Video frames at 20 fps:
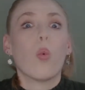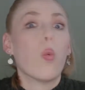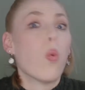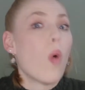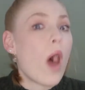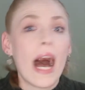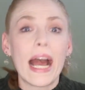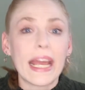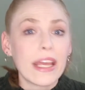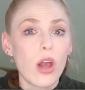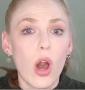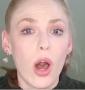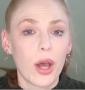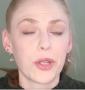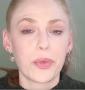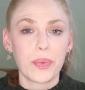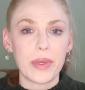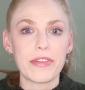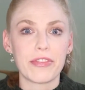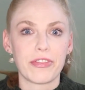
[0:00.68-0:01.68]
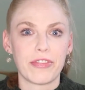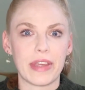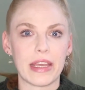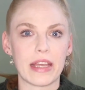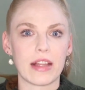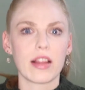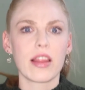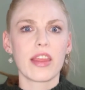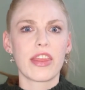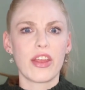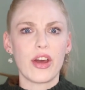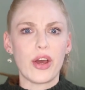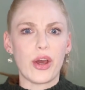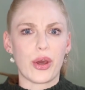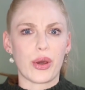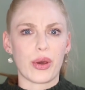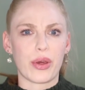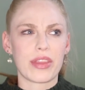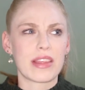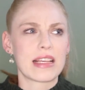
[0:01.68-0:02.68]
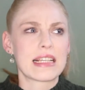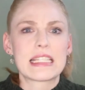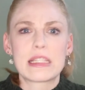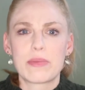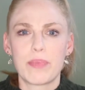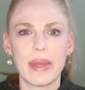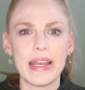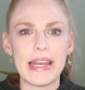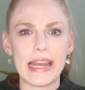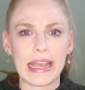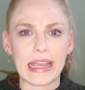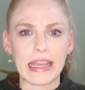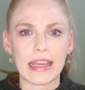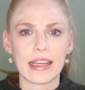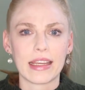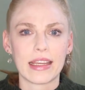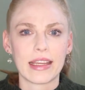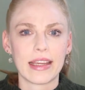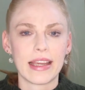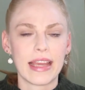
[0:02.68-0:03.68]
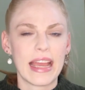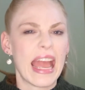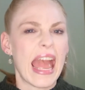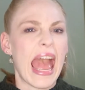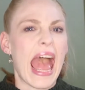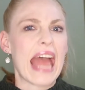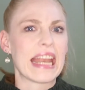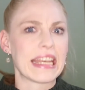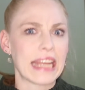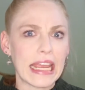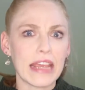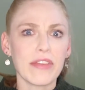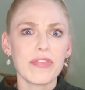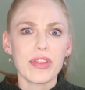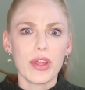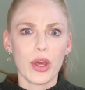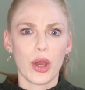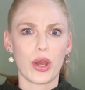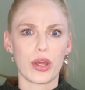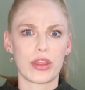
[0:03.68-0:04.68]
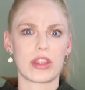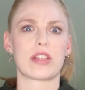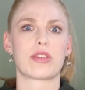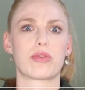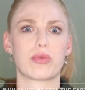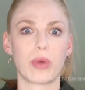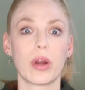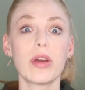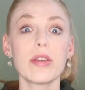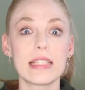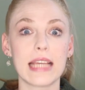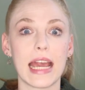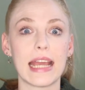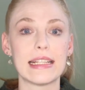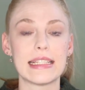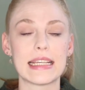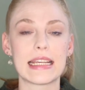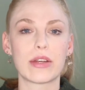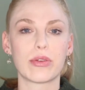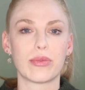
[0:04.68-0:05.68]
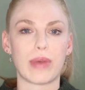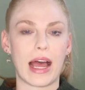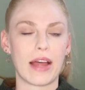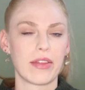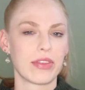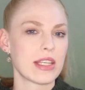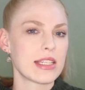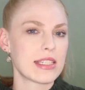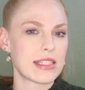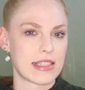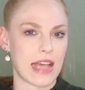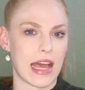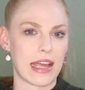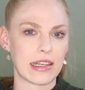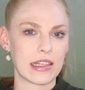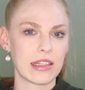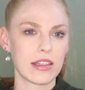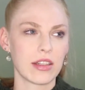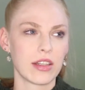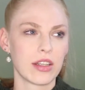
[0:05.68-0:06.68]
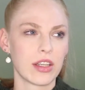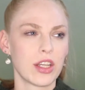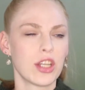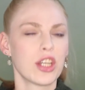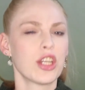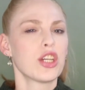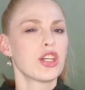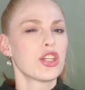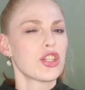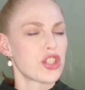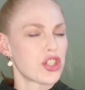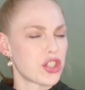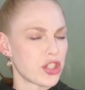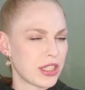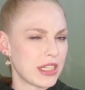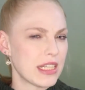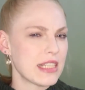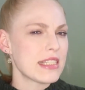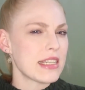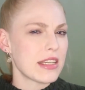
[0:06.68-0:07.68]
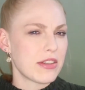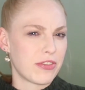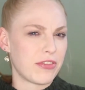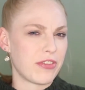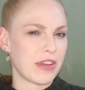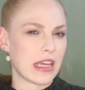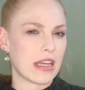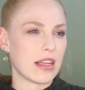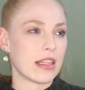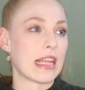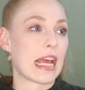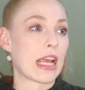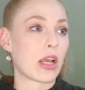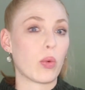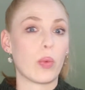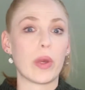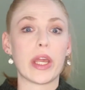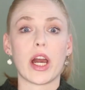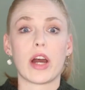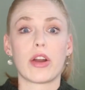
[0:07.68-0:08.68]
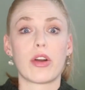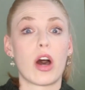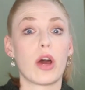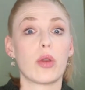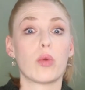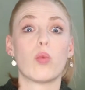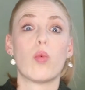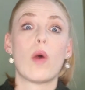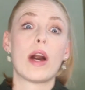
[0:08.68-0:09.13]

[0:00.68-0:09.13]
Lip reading: Why can't we feel the earth spinning? And if the earth is rotating around the sun, shouldn't it feel like we are on